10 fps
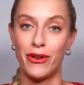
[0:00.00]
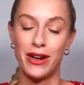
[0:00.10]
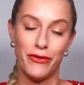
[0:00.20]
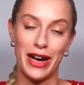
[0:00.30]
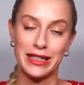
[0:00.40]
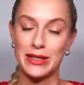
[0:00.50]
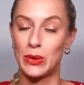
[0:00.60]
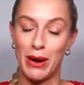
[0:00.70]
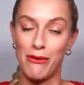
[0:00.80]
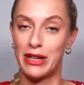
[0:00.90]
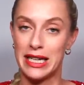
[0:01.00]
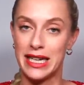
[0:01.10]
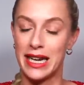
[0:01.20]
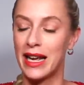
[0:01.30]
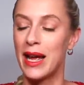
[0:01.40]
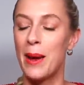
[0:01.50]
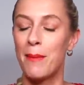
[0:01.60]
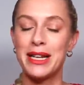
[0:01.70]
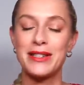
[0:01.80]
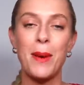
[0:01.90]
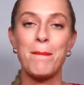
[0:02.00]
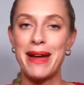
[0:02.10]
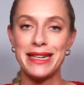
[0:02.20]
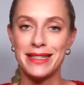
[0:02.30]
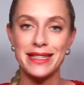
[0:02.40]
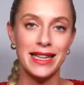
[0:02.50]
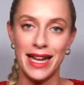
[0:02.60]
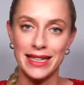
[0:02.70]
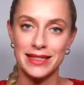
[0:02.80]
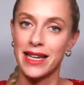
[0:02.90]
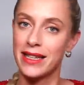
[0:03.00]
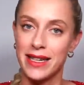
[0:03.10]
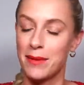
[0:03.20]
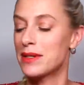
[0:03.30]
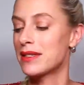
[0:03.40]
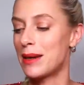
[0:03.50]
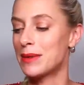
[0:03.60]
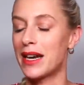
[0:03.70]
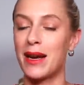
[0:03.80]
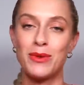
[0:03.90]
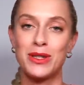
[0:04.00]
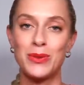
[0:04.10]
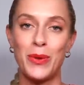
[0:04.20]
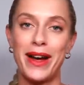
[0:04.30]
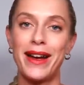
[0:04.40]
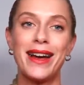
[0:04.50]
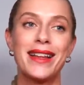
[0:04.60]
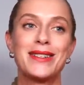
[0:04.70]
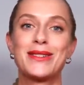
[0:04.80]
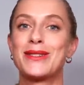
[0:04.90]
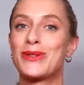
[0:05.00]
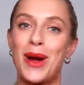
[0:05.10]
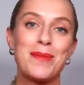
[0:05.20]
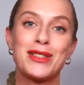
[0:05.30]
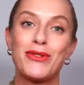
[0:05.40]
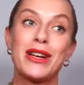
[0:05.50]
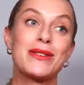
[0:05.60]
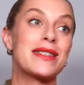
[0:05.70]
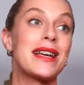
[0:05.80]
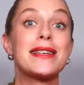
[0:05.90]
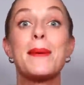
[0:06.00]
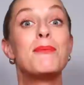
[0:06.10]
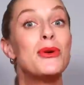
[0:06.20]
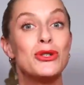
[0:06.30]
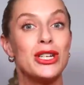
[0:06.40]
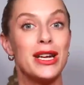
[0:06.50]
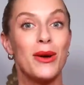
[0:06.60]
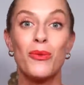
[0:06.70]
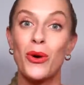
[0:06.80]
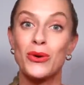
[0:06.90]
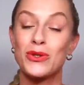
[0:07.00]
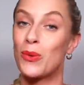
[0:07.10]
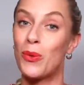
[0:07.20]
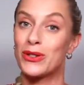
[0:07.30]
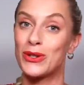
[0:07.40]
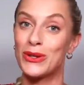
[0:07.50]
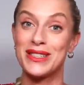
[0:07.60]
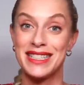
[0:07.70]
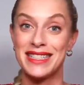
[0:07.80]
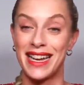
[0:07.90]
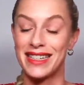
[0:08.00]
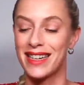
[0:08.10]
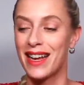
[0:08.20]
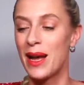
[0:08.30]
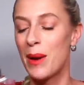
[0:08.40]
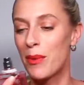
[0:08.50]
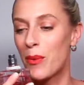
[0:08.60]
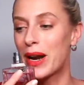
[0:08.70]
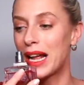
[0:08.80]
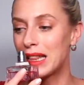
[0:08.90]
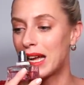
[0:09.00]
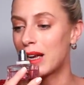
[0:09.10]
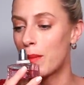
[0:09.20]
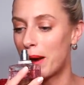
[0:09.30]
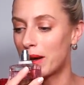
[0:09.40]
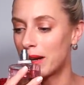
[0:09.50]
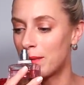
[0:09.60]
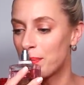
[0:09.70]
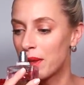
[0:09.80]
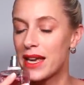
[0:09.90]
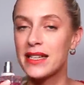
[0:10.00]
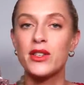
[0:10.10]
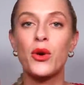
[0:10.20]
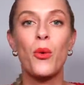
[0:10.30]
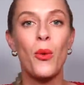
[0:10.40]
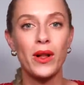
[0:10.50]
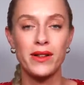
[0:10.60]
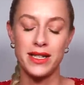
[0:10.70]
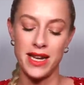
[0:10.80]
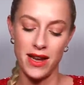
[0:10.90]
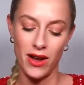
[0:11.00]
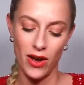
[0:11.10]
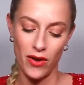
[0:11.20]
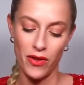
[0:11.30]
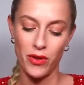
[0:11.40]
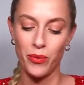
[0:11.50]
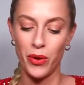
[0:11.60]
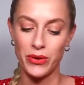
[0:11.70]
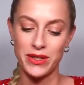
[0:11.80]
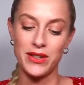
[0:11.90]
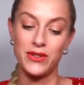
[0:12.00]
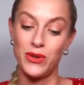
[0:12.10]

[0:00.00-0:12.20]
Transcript: In fact, it's quite fleeting, but it's not meant to last at the same time, which is why I like to describe this fragrance as a bougie rose water scent. But what I like about it is the quality of the rose that's